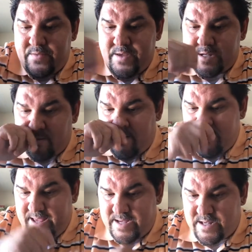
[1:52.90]
This
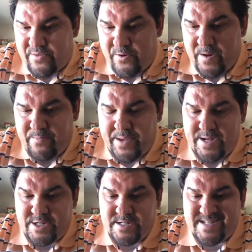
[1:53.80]
one is a 30
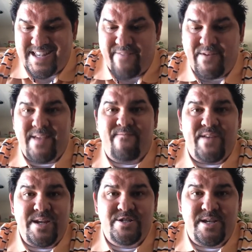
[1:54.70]
PG 70
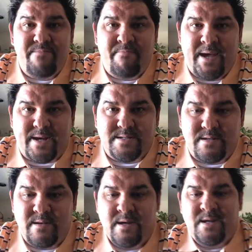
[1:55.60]
VG mix.